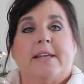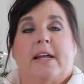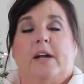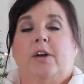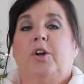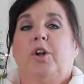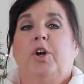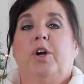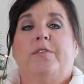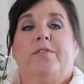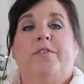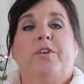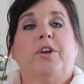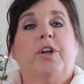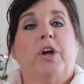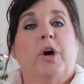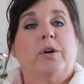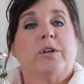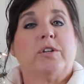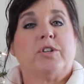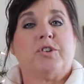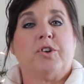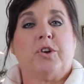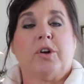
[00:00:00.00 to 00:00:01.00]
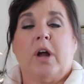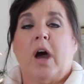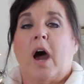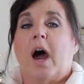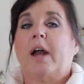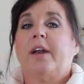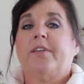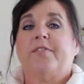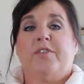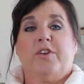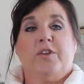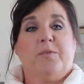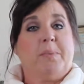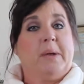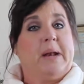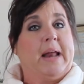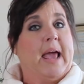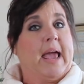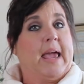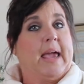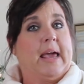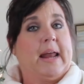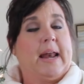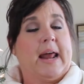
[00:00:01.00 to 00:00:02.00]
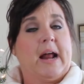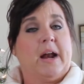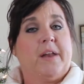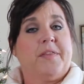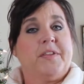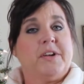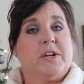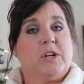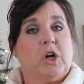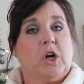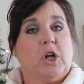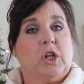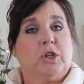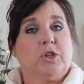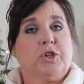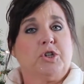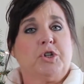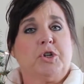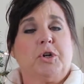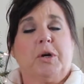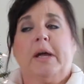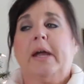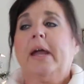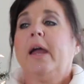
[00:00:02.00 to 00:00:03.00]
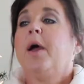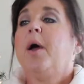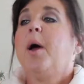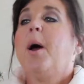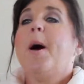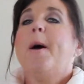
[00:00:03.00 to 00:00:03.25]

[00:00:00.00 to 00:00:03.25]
I don't know if you noticed or not, if you've been hanging out at the Dollar Tree,